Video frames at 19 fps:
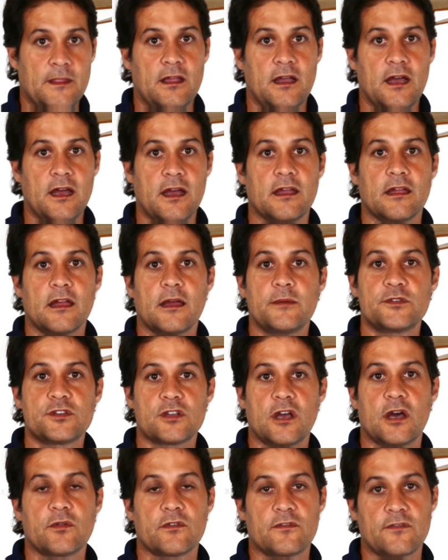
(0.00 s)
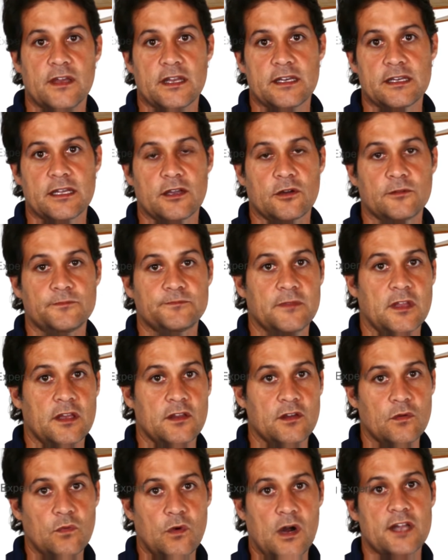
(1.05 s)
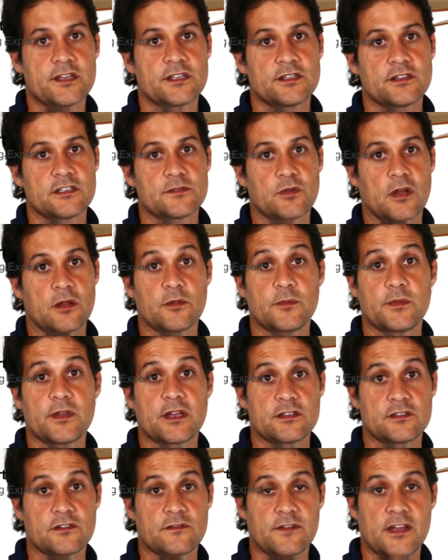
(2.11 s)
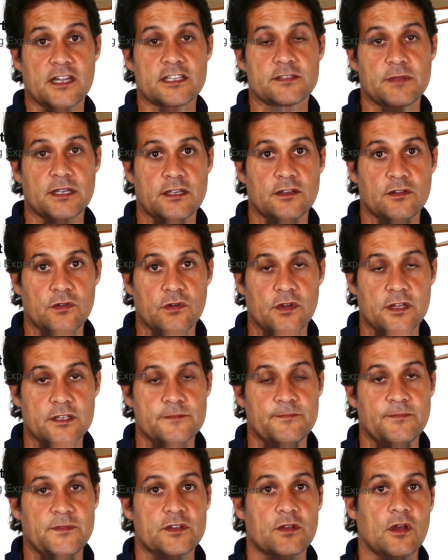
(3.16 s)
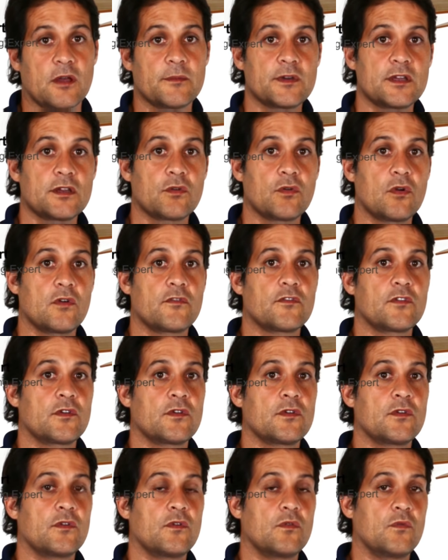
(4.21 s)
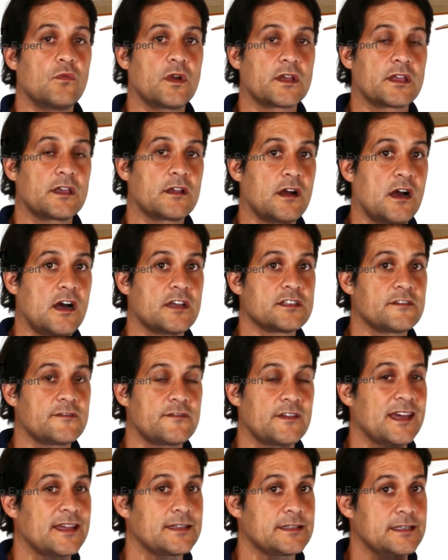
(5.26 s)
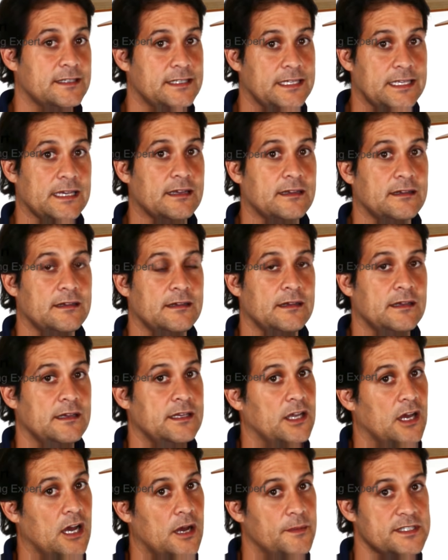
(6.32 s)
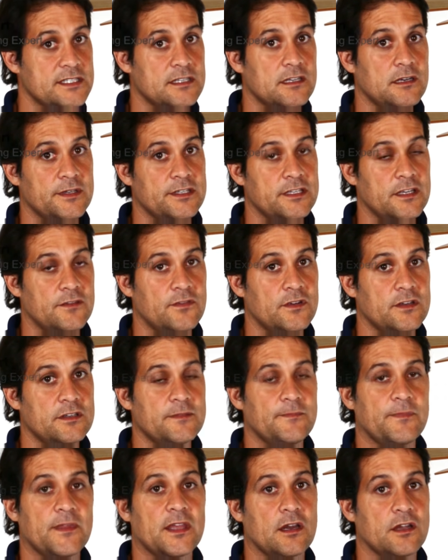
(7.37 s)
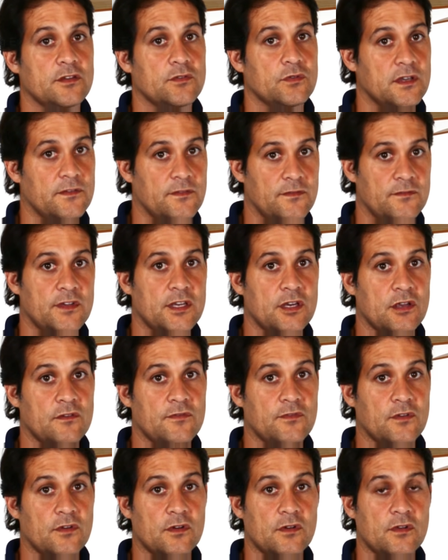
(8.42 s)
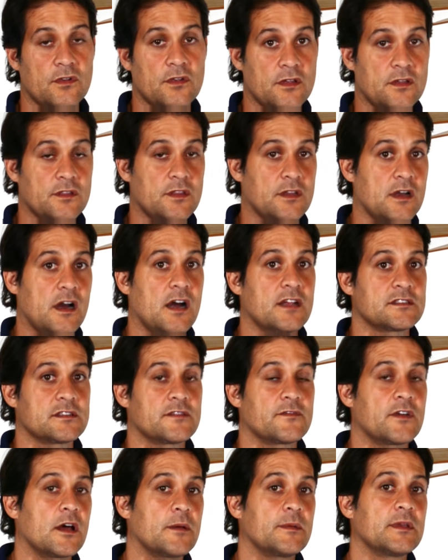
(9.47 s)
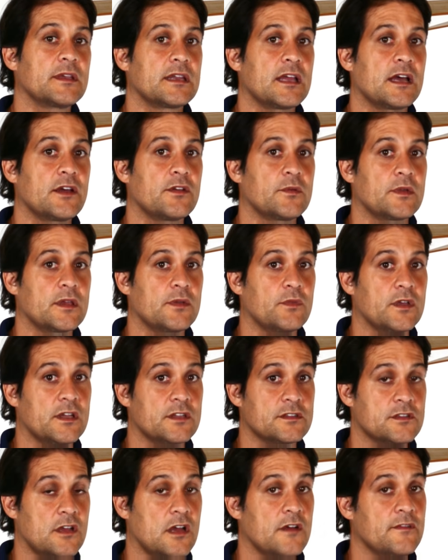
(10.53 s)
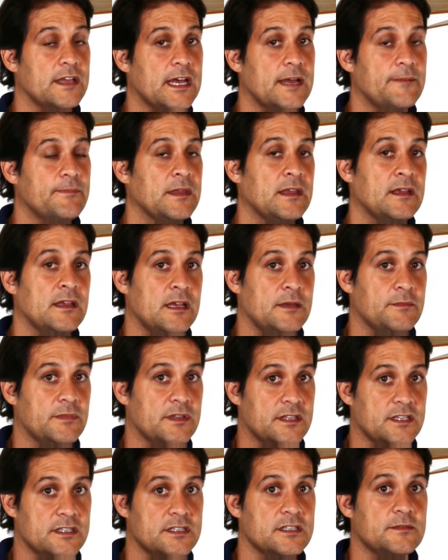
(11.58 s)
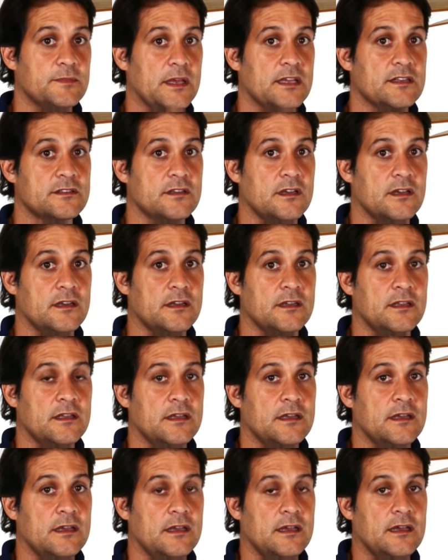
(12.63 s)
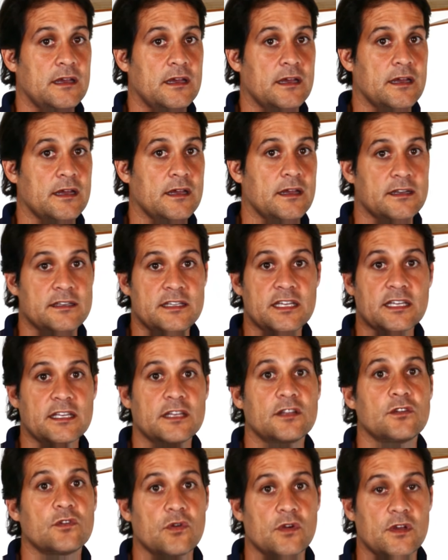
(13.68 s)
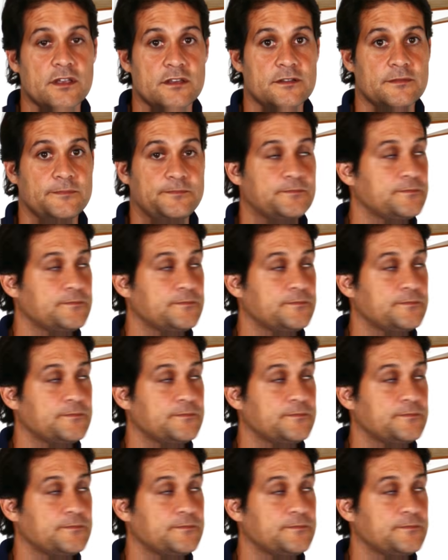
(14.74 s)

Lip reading: Hi, I'm John with Fan Diego, and you're watching this probably because your fan's making noise. So I'm going to go over what can cause a fan to tick. Now humming is a little bit different, and I'll do a different video for the causes of humming and how we can solve that. But this is based on a ticking noise.